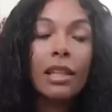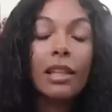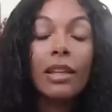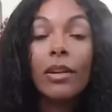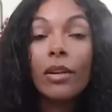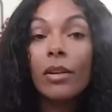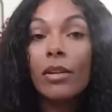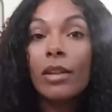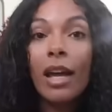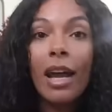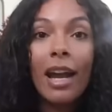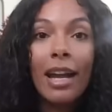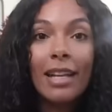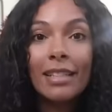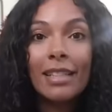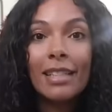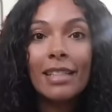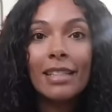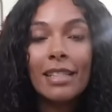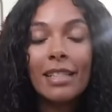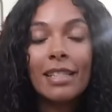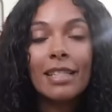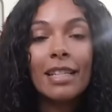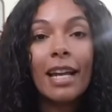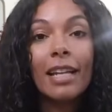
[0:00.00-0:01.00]
the gear that I
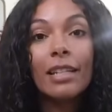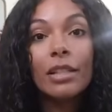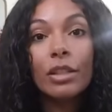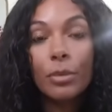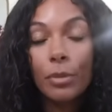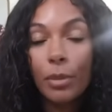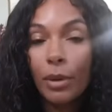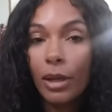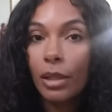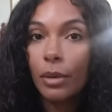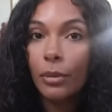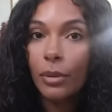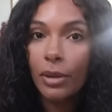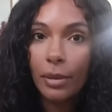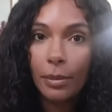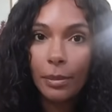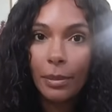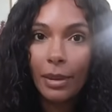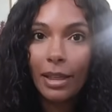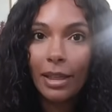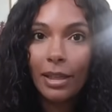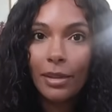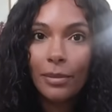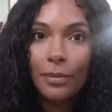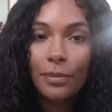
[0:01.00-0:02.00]
did decide to bring with
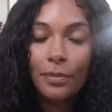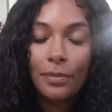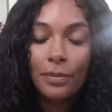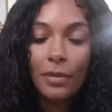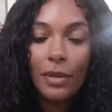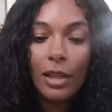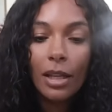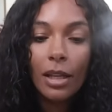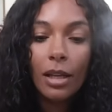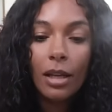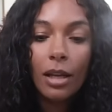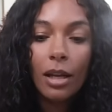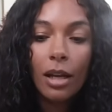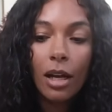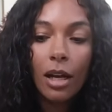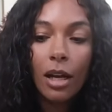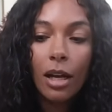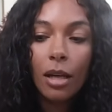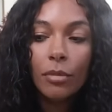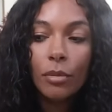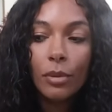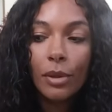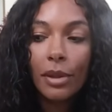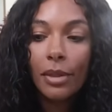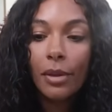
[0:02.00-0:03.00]
me.
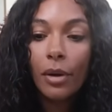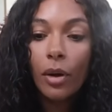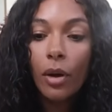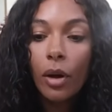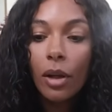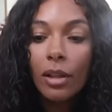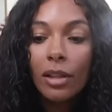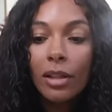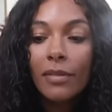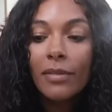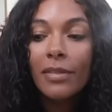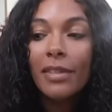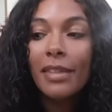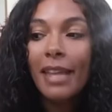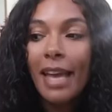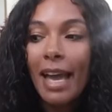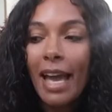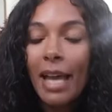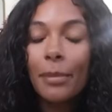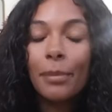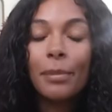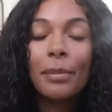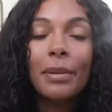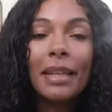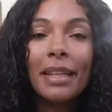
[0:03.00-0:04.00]
With all of
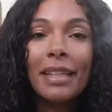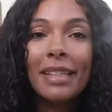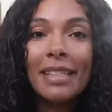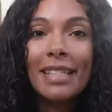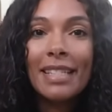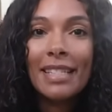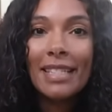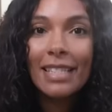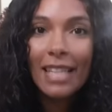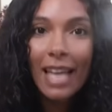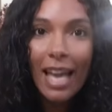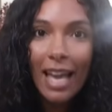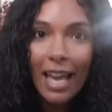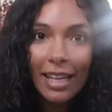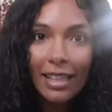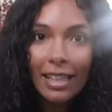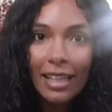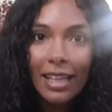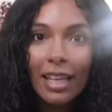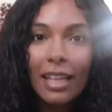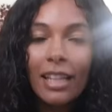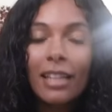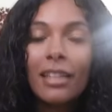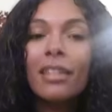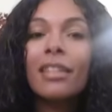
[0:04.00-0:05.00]
that being
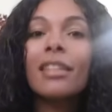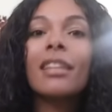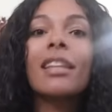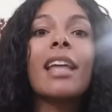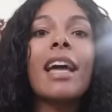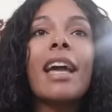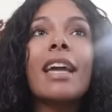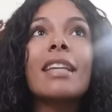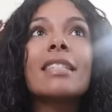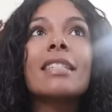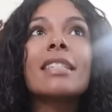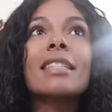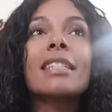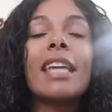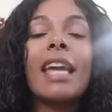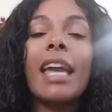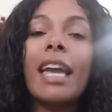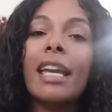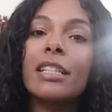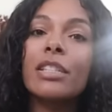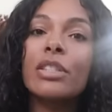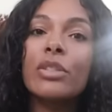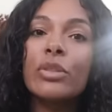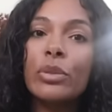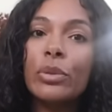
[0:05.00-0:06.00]
said, let's
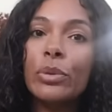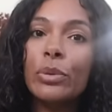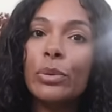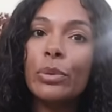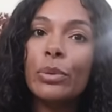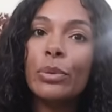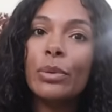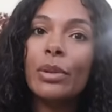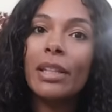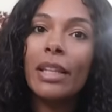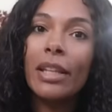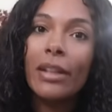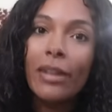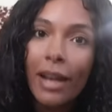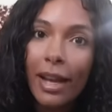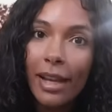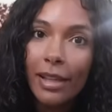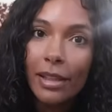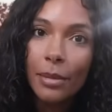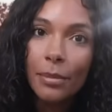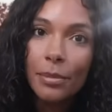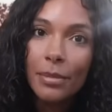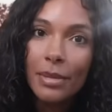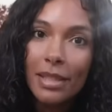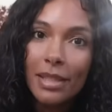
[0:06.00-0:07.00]
get into the gear
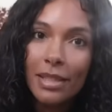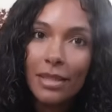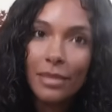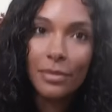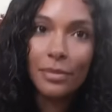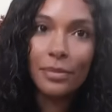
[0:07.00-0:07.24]
items.